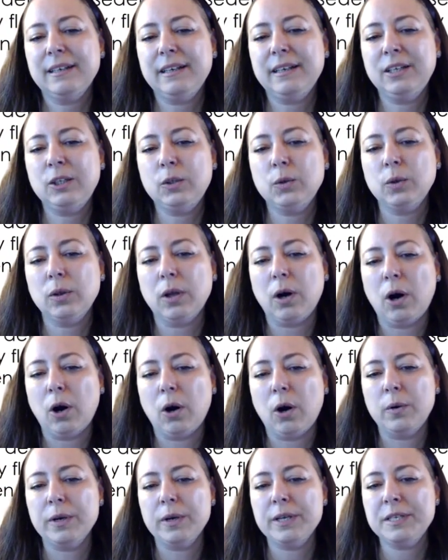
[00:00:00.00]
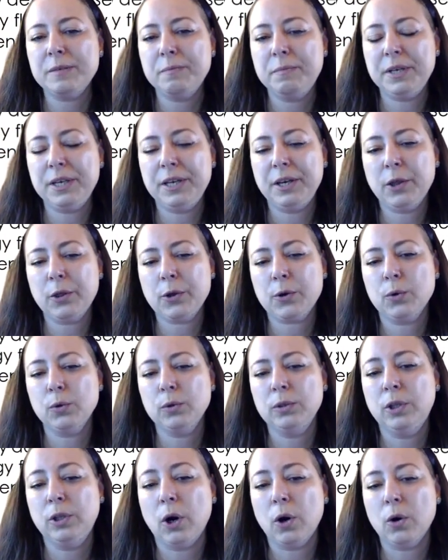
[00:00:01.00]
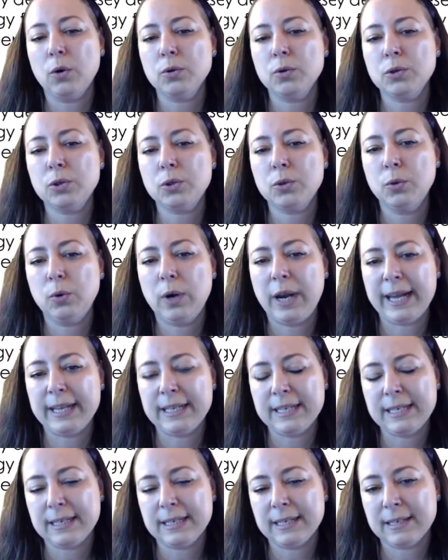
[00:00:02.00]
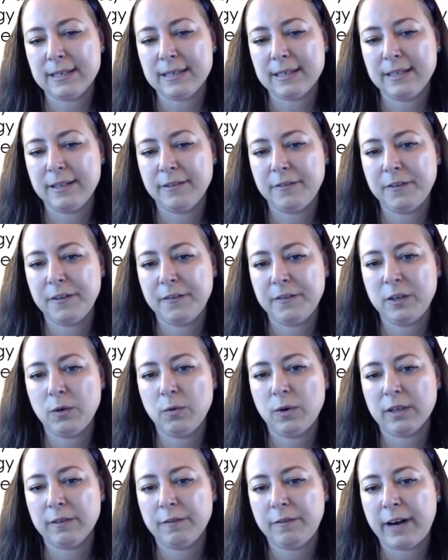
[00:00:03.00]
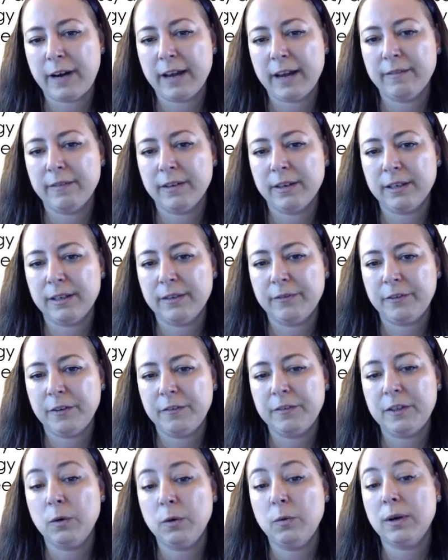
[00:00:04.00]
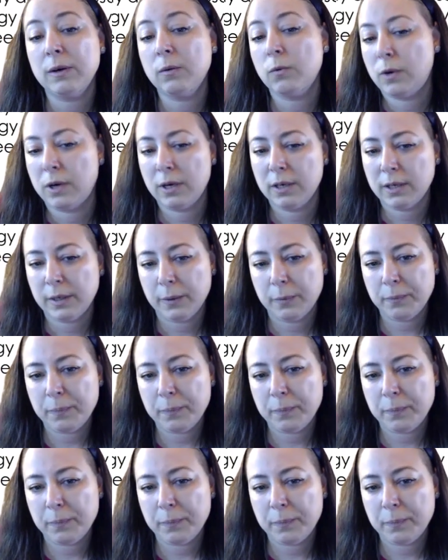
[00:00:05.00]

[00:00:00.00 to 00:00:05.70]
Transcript: it will always be through those 2 lenses, the 51.5 and the 51.1.